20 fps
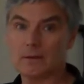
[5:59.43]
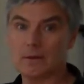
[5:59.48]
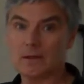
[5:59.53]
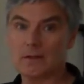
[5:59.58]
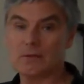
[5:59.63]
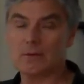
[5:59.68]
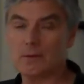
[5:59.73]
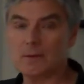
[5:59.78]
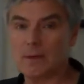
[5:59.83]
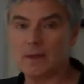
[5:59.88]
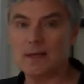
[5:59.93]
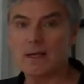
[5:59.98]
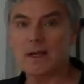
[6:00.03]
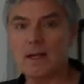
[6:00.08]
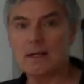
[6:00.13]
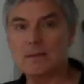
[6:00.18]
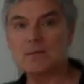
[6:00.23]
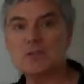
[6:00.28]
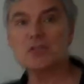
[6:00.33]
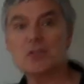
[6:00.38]
So anyway,
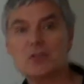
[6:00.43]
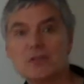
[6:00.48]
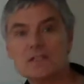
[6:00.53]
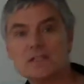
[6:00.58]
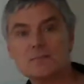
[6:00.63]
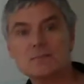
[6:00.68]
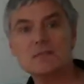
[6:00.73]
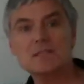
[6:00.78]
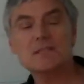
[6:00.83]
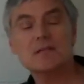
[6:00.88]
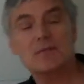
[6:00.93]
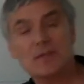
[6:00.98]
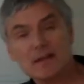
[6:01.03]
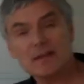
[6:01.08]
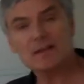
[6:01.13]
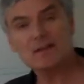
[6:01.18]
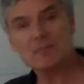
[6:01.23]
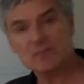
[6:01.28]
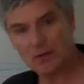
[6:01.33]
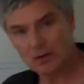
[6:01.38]
let me show you a specific
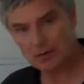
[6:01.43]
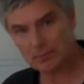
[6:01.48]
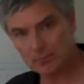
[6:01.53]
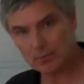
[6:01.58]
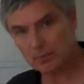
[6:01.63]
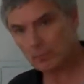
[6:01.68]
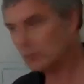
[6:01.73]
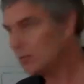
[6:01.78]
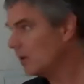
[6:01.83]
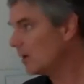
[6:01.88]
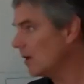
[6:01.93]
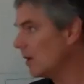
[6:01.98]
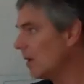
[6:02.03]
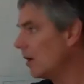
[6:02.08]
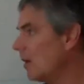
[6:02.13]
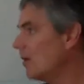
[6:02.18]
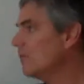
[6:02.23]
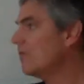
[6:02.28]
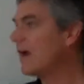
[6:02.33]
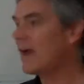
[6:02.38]
example
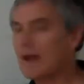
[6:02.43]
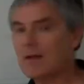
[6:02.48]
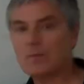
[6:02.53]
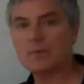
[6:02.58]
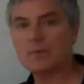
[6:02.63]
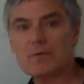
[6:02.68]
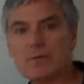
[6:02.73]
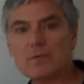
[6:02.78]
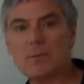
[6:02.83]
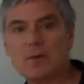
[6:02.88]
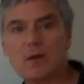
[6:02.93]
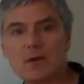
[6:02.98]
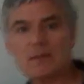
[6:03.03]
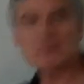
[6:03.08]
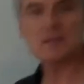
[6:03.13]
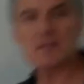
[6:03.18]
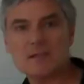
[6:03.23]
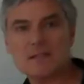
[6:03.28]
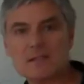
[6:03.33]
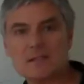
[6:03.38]
of how
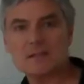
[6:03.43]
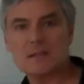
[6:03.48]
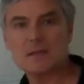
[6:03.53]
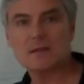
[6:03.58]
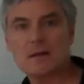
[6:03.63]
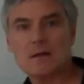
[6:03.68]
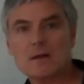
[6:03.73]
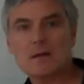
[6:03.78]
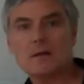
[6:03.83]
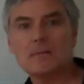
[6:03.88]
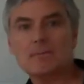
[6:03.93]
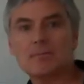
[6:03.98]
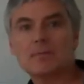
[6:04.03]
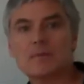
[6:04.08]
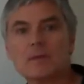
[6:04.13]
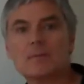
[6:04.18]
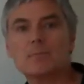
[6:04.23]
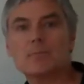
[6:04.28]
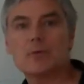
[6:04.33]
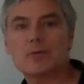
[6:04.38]
applied this
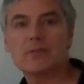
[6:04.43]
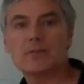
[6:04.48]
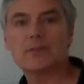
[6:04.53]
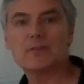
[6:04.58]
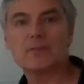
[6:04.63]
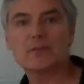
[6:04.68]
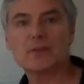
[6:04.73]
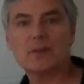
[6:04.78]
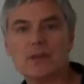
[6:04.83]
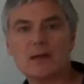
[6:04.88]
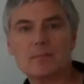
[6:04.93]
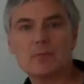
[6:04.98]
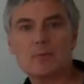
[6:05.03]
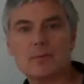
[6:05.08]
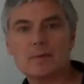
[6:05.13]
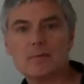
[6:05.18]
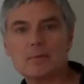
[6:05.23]
process on a couple of